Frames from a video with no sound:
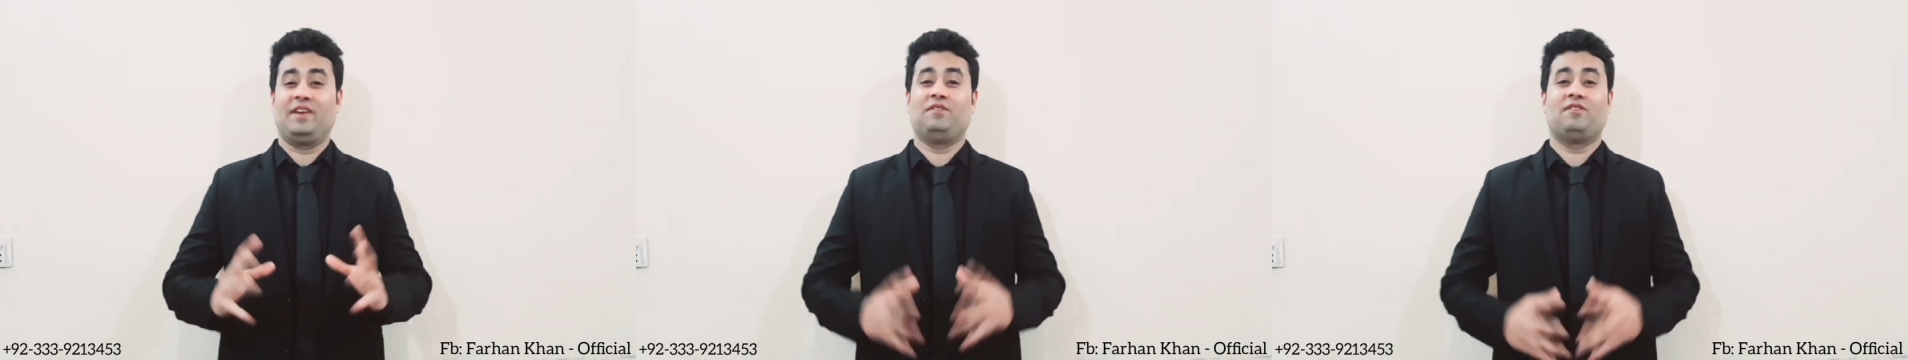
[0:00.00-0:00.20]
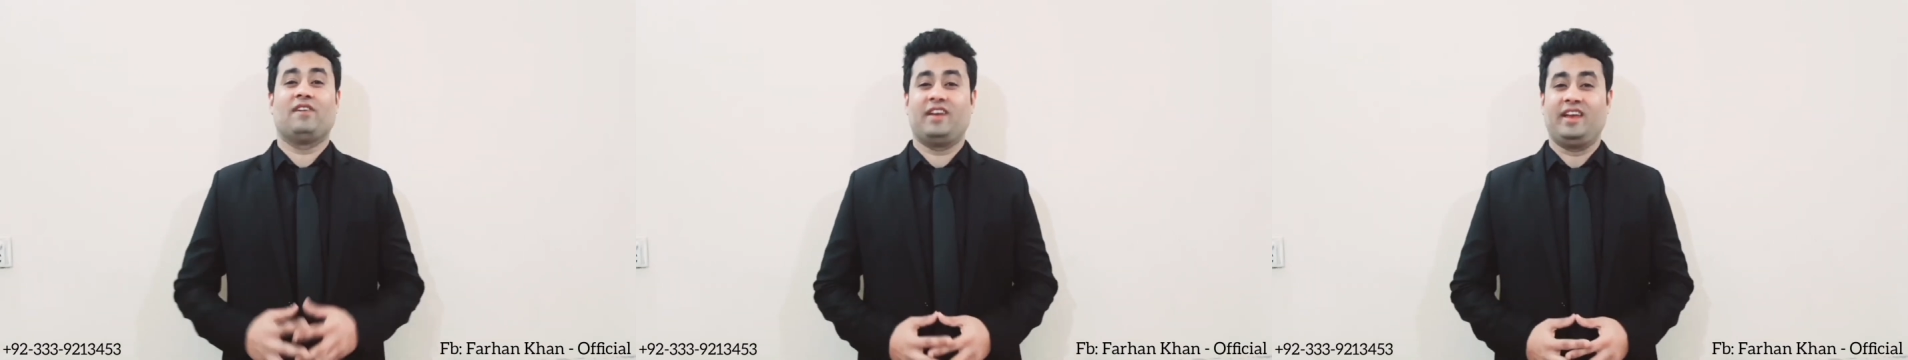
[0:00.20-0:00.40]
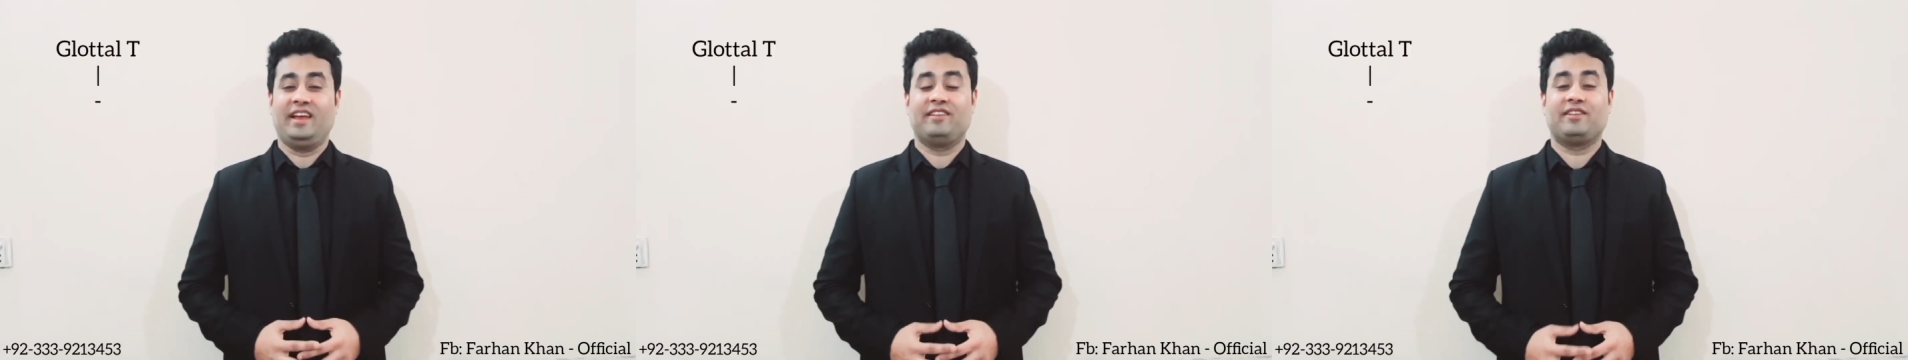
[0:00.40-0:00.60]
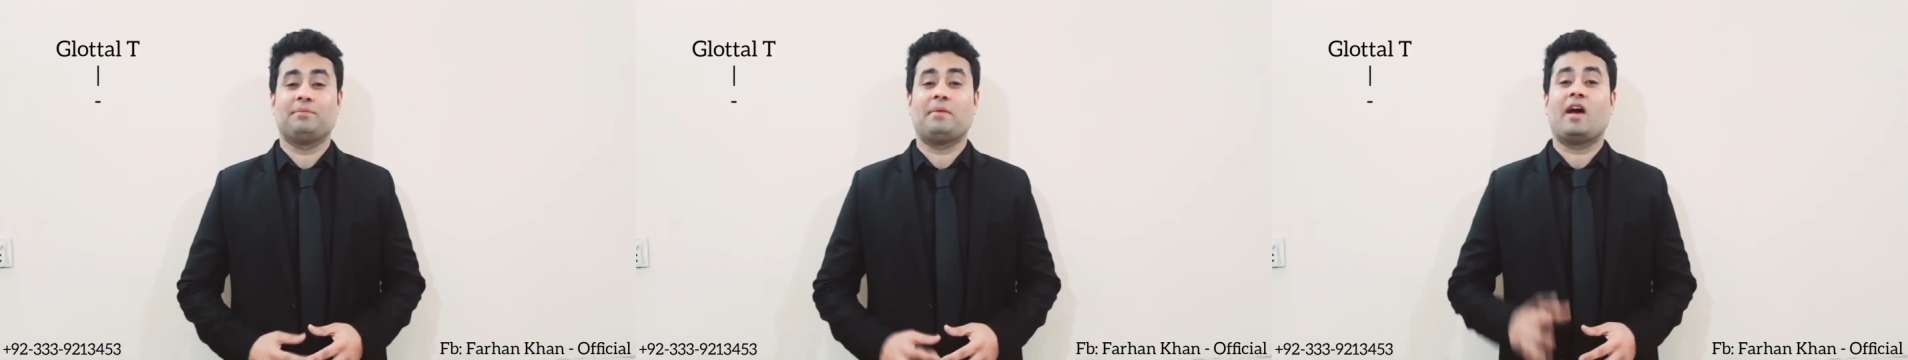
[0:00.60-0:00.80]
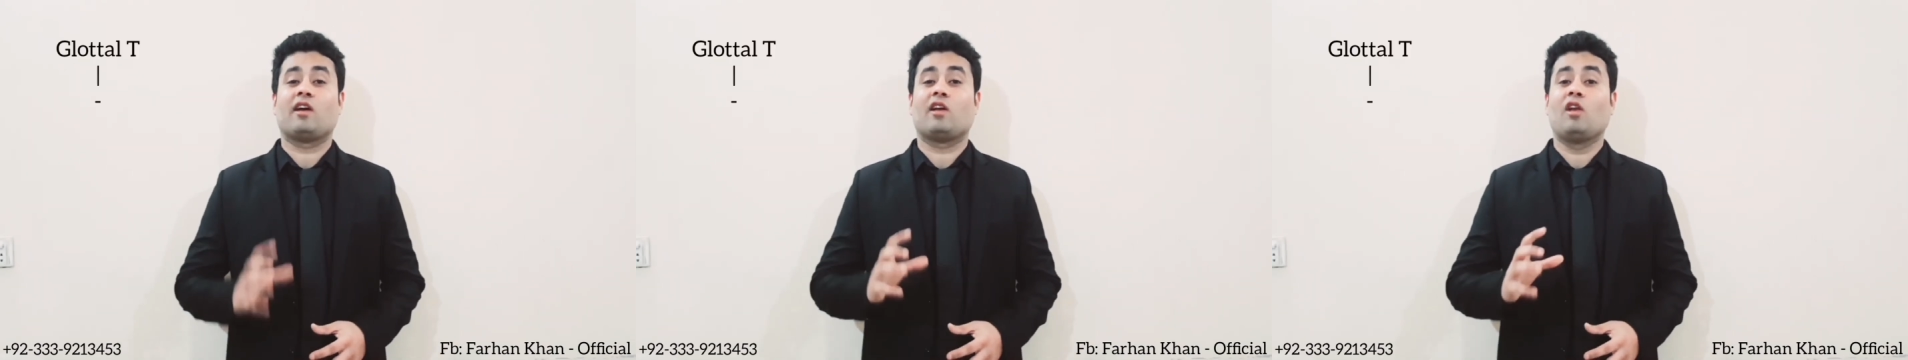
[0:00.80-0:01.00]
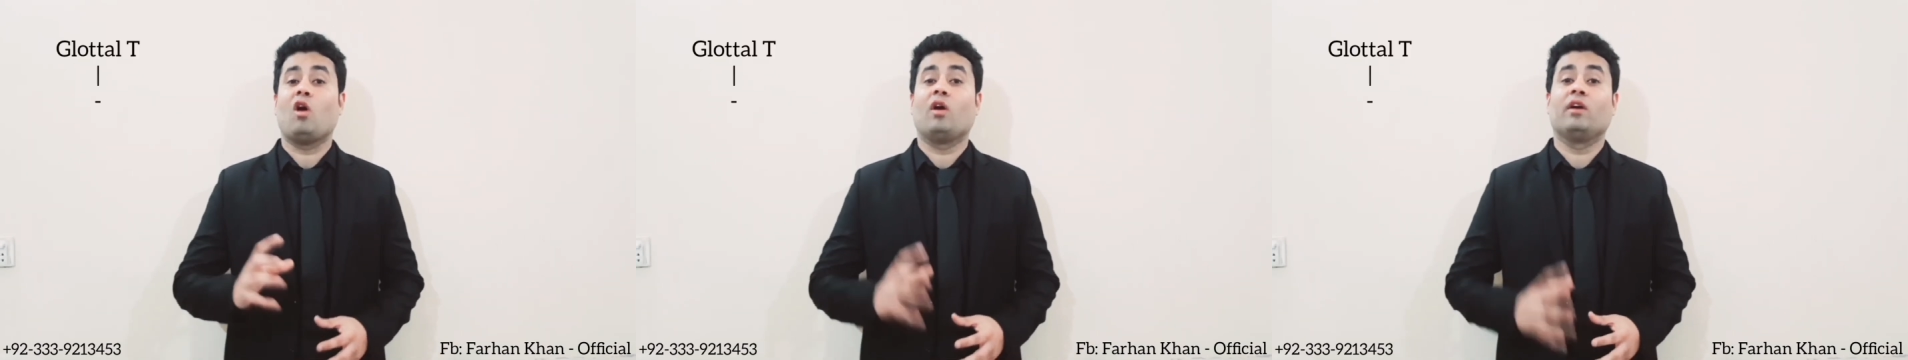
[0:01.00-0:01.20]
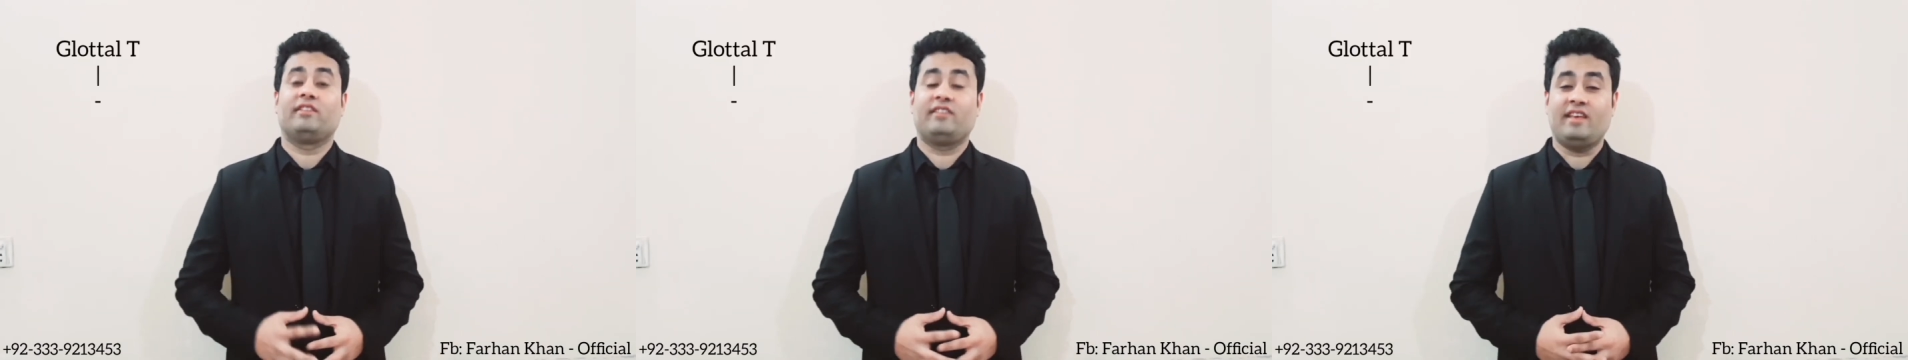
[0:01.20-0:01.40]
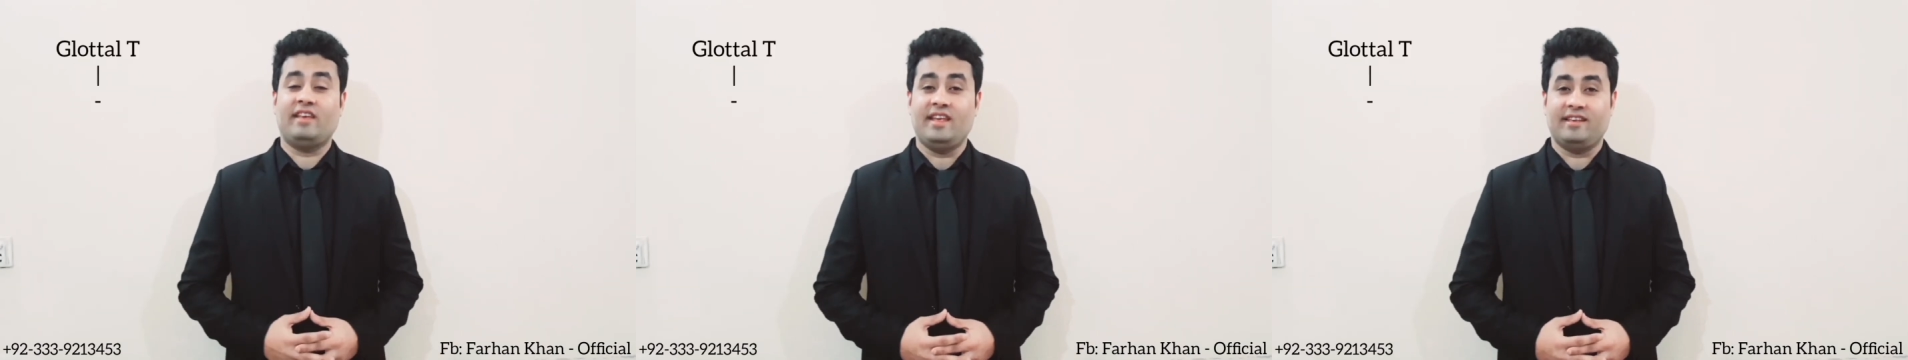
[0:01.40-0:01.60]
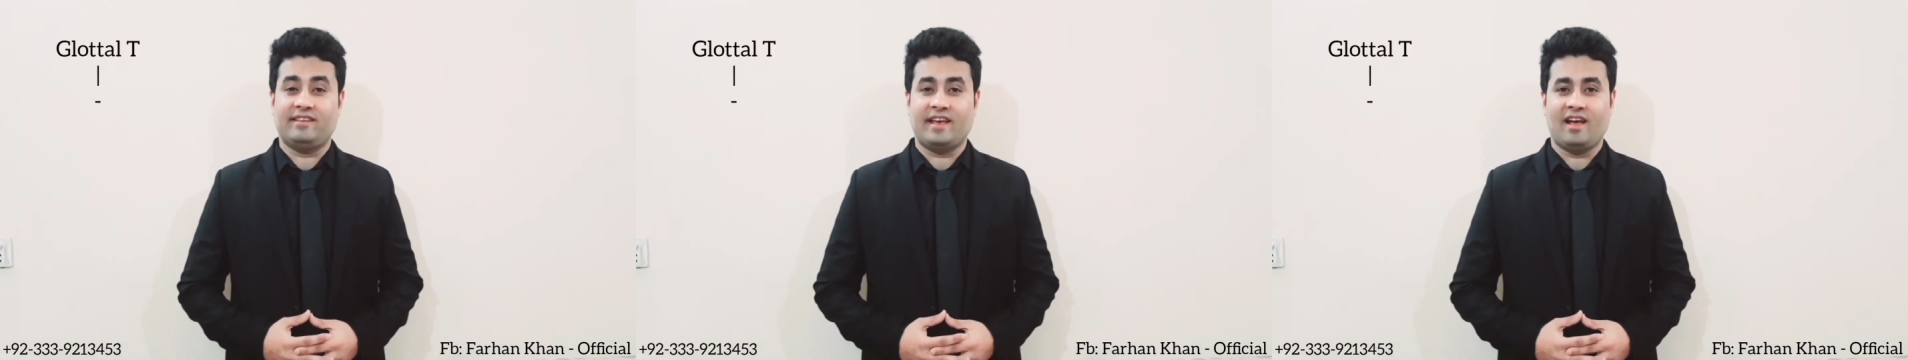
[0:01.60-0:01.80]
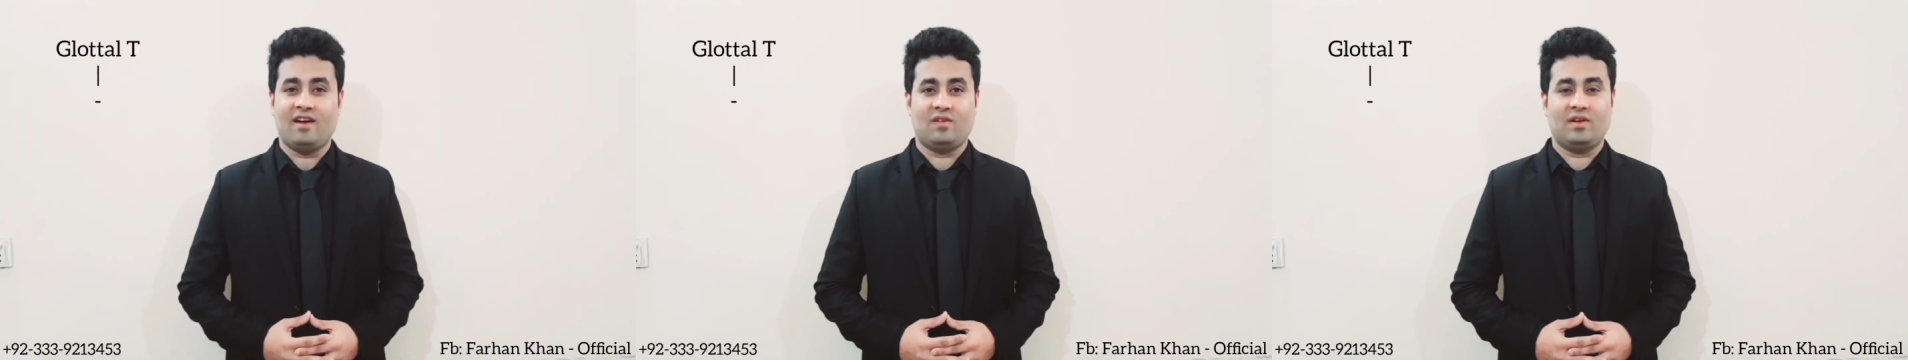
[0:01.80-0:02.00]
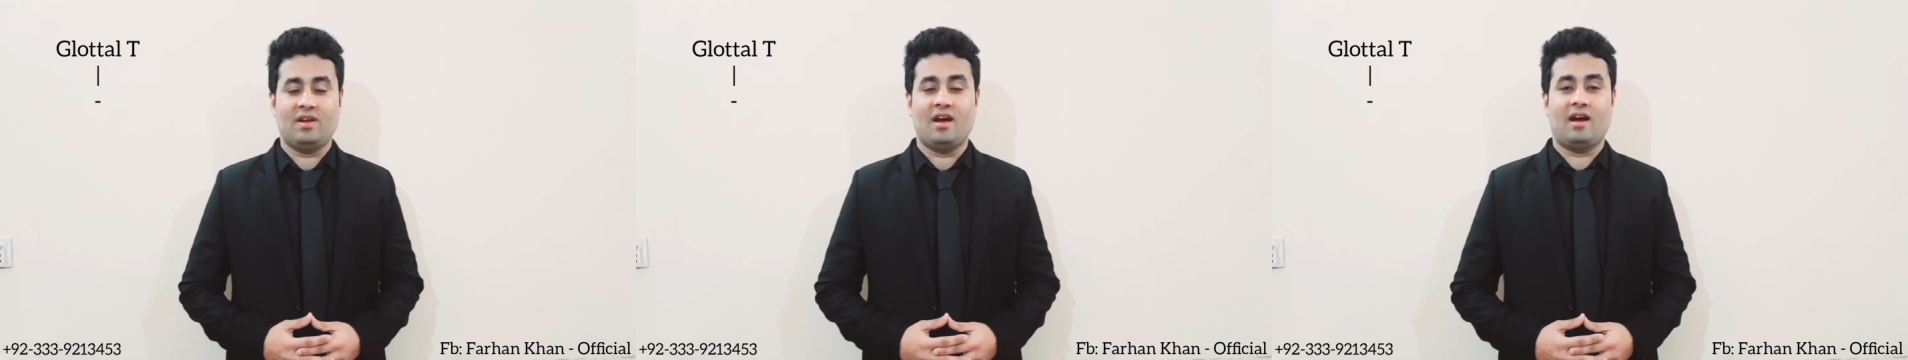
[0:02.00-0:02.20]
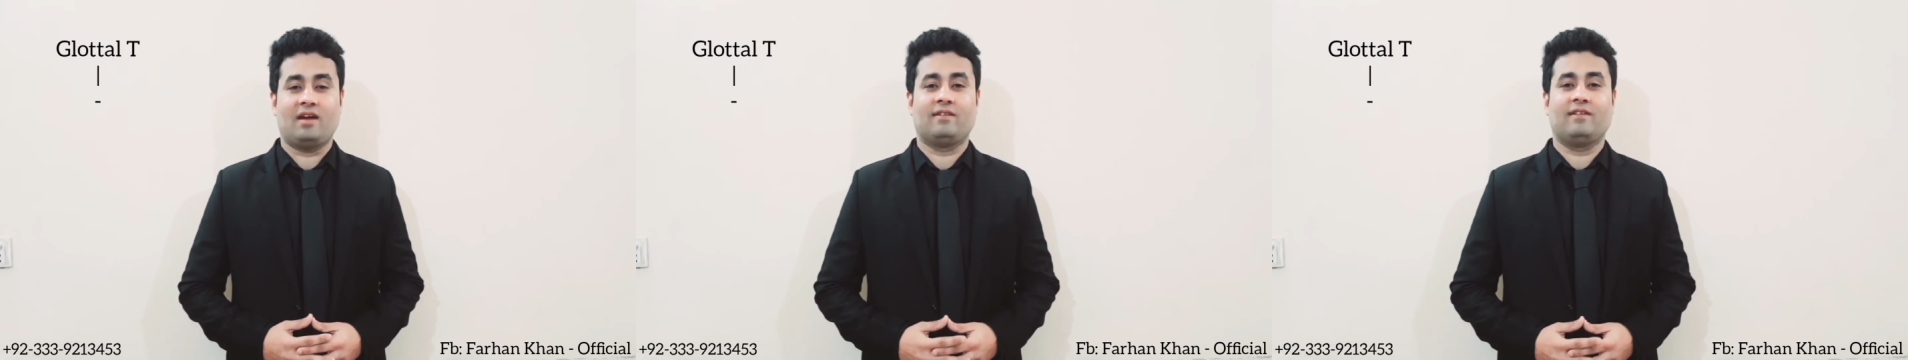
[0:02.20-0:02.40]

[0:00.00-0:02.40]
It's about glottal T sound. Alright?